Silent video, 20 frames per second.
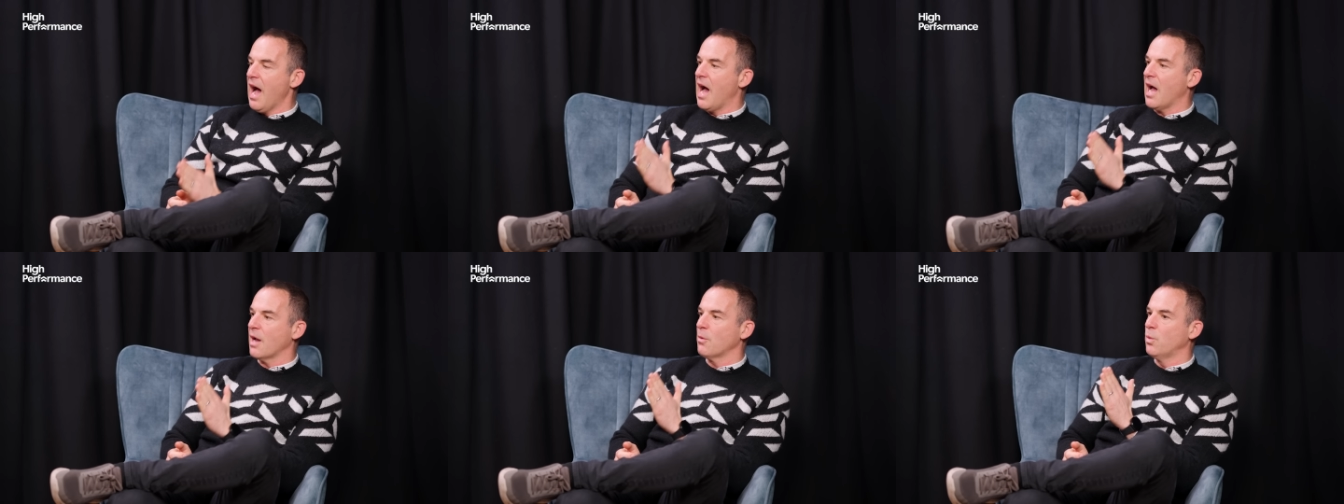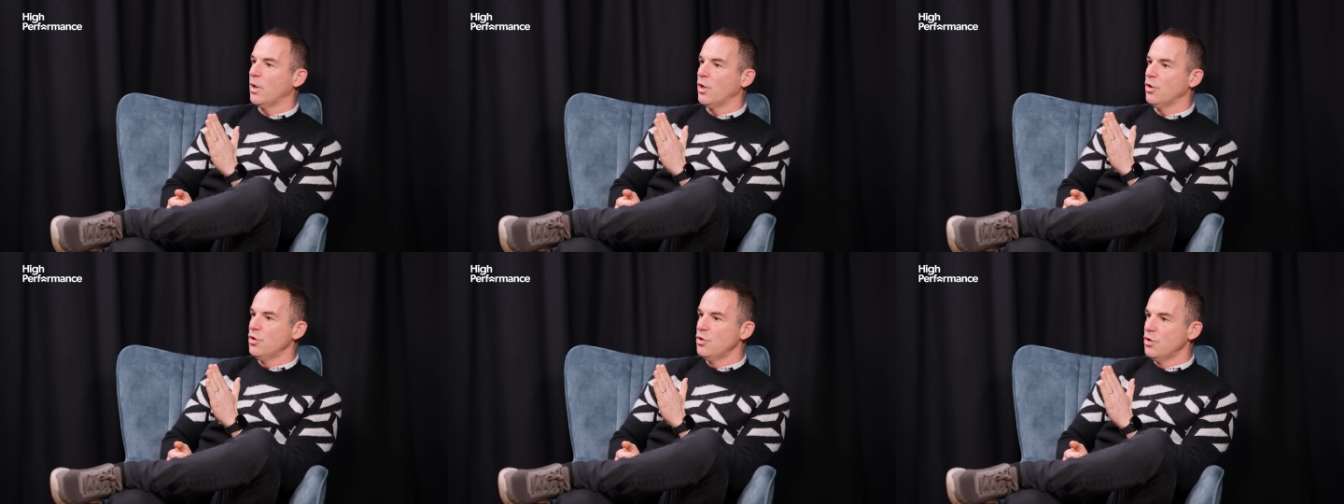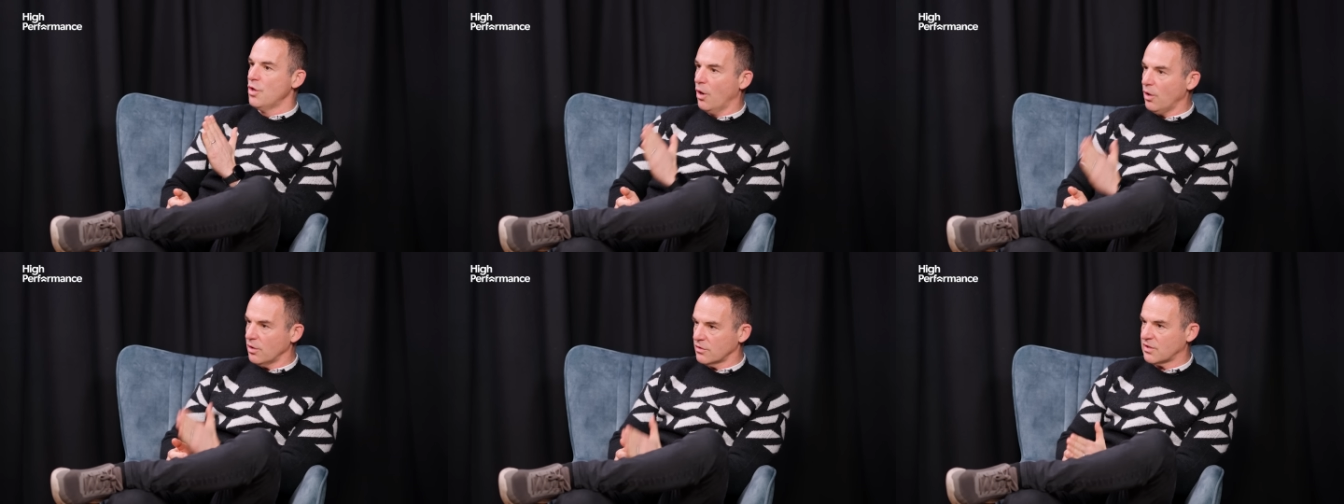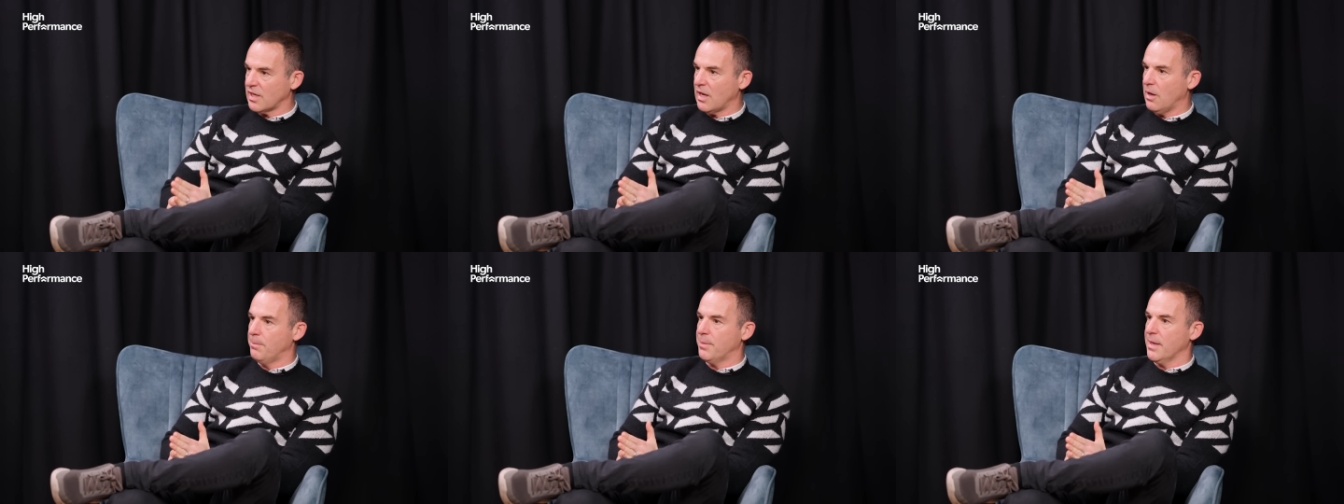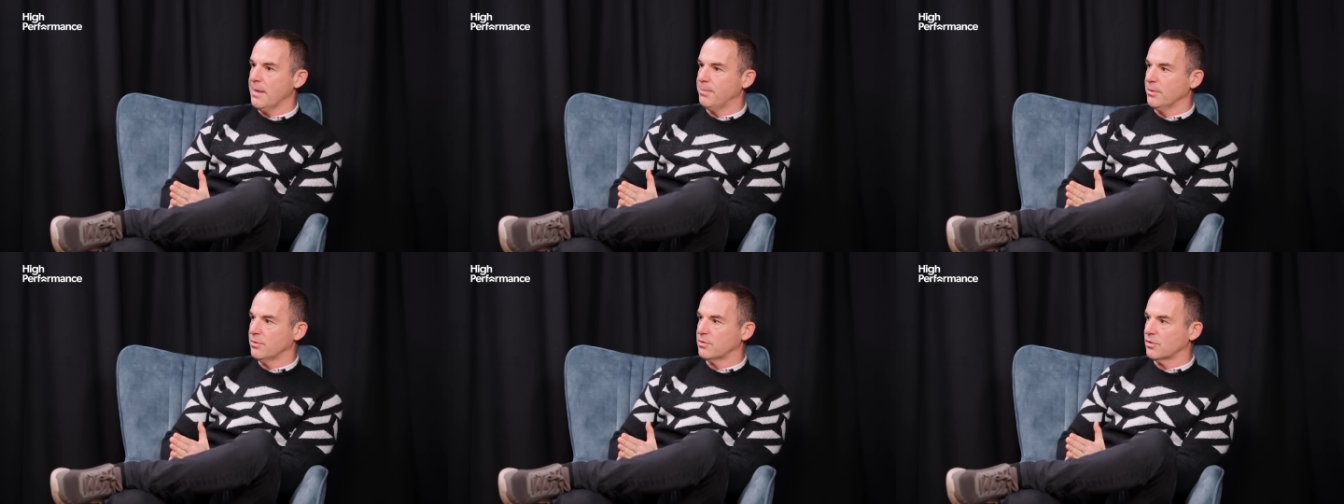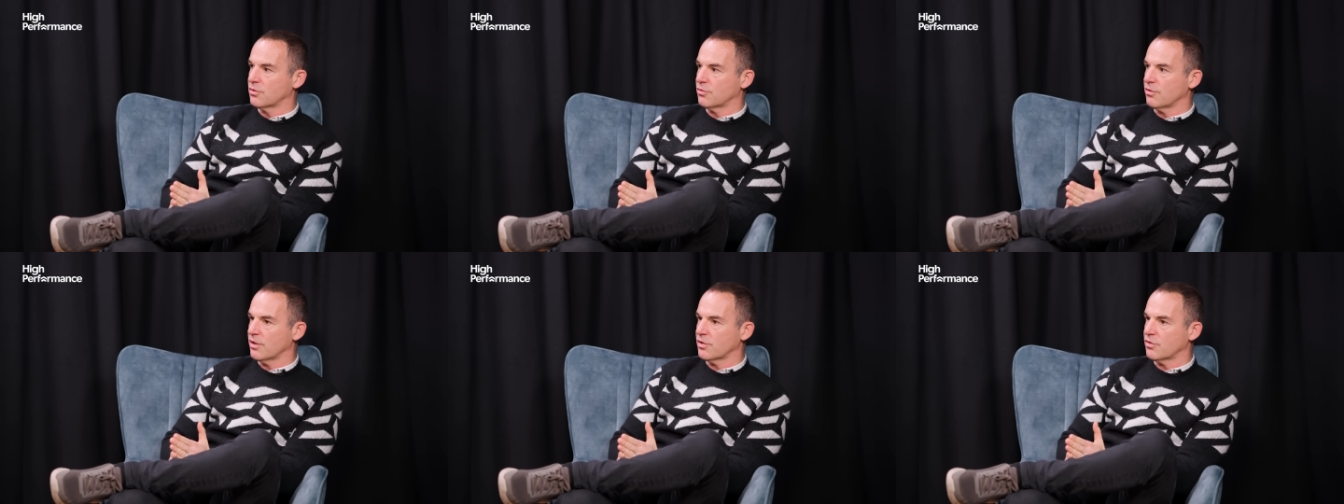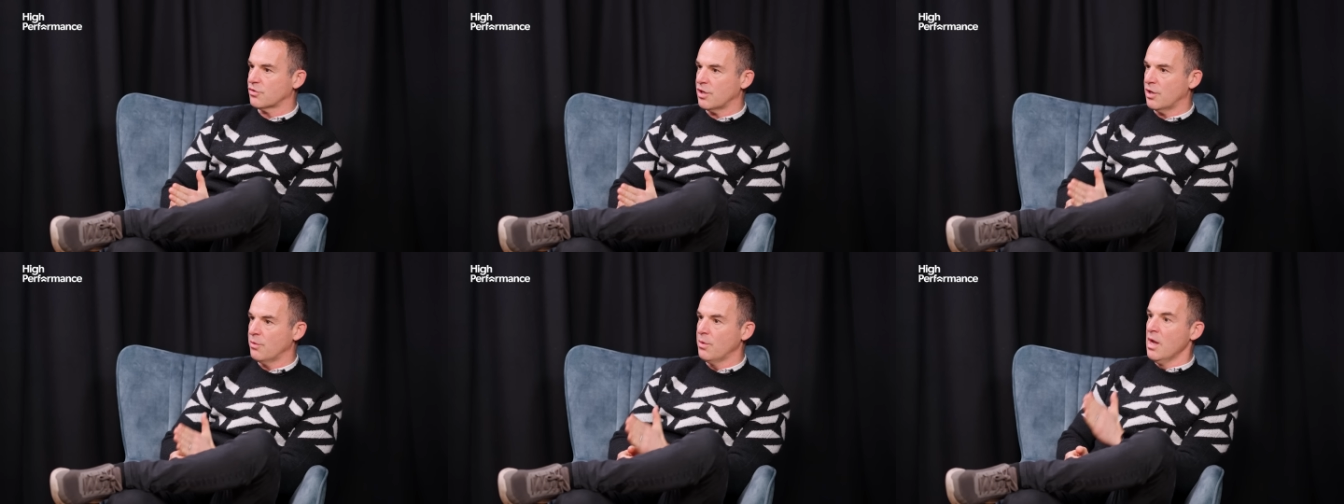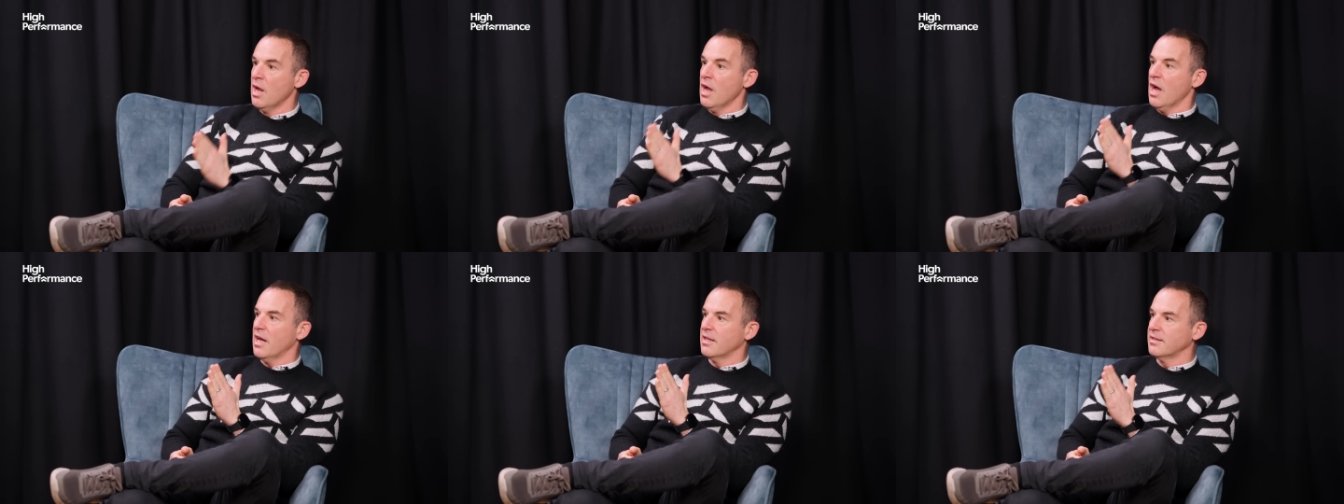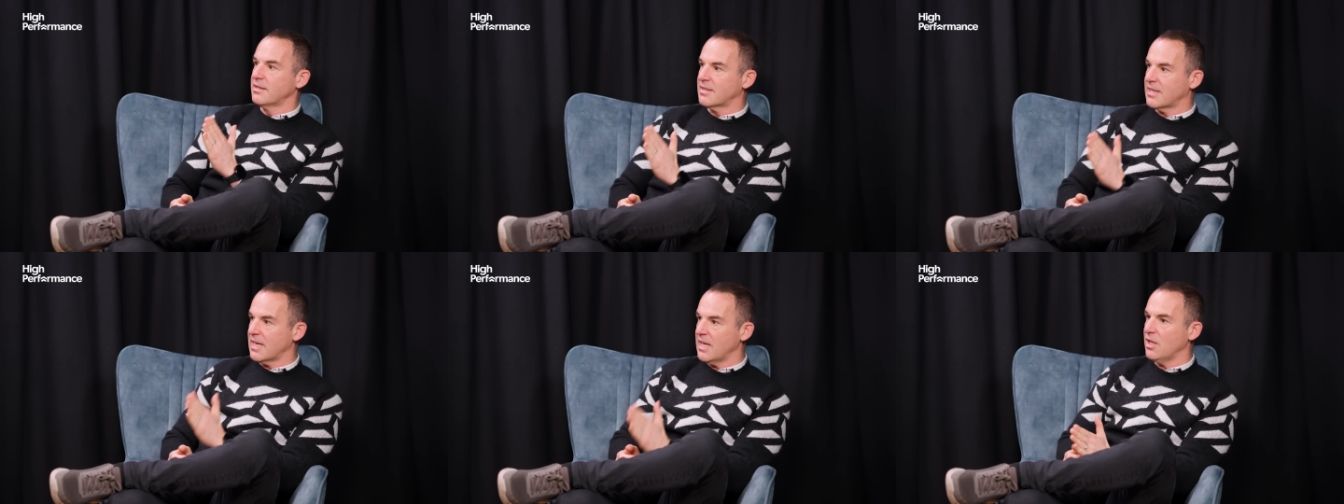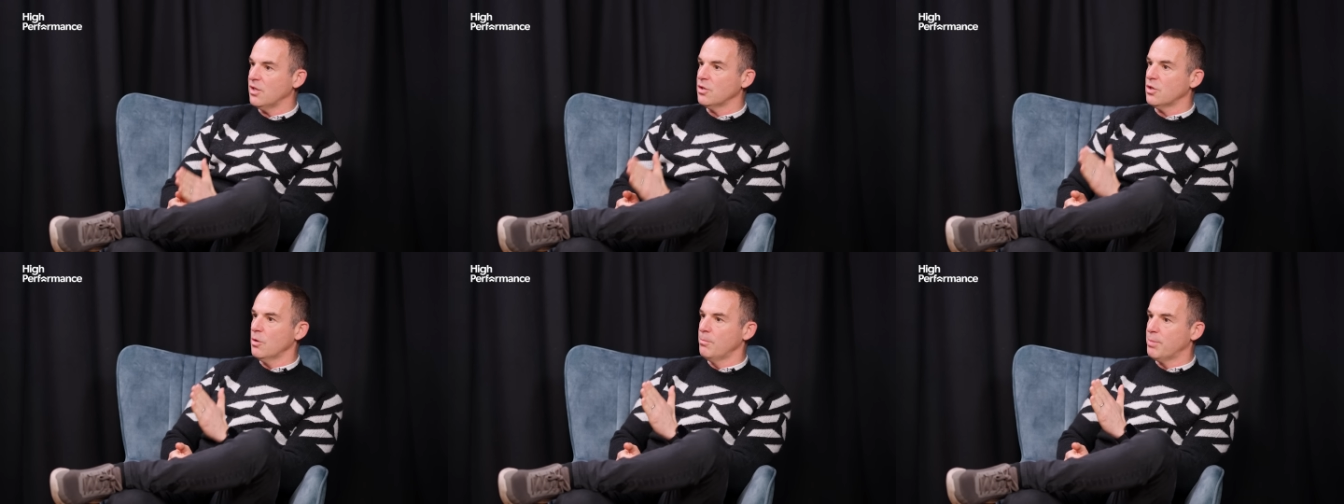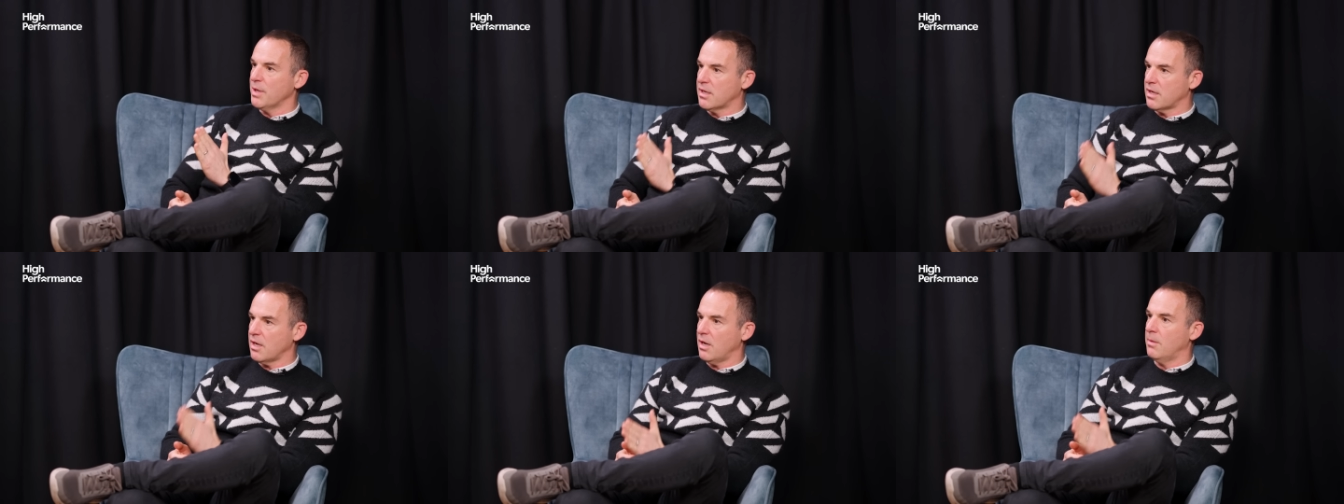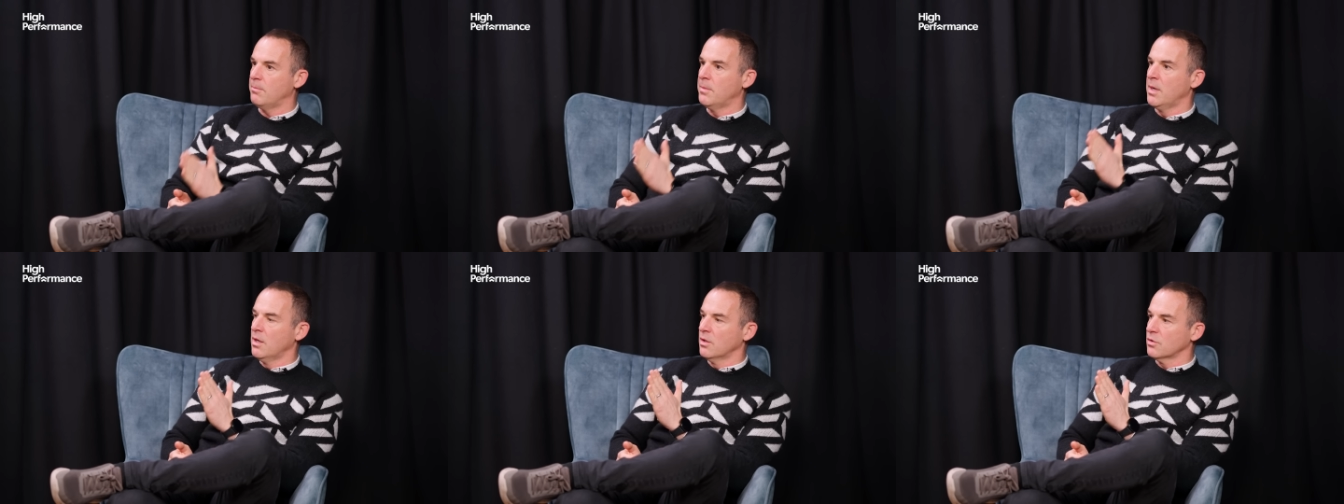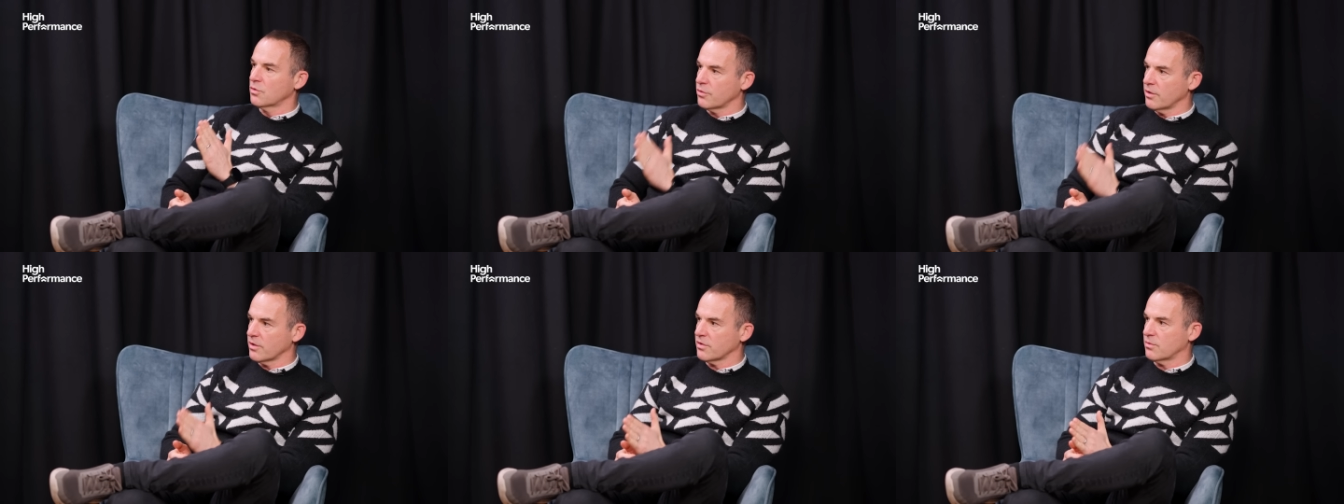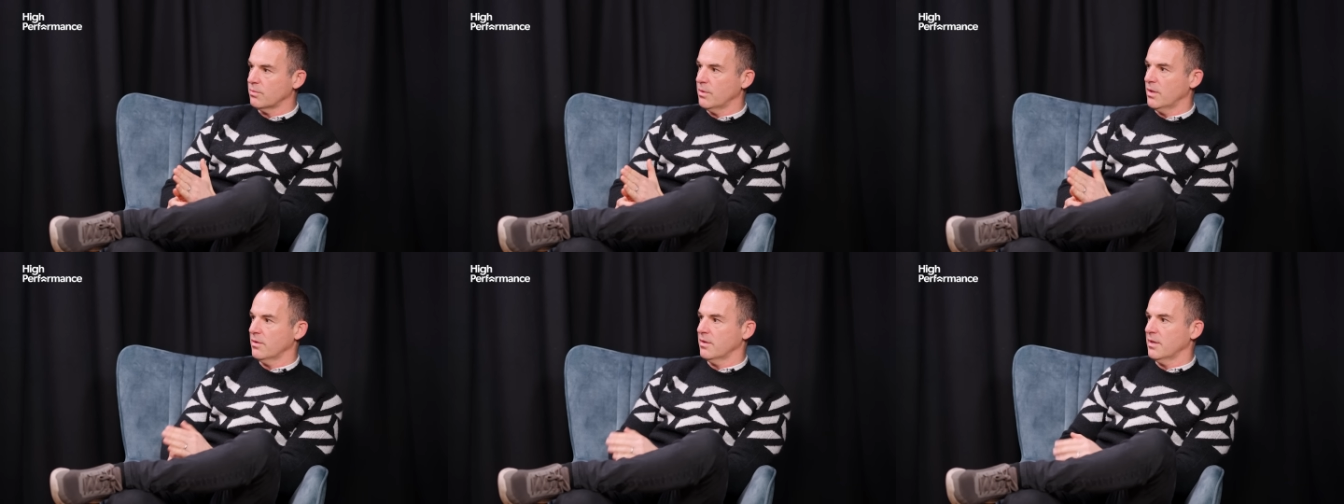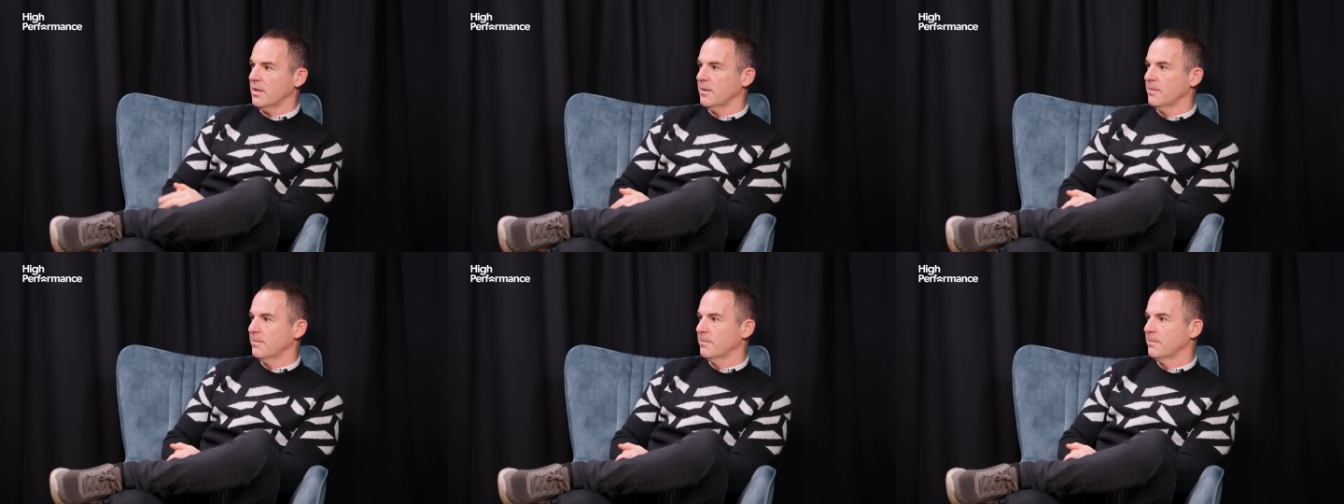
I will not tell people to trust you until you become trustworthy.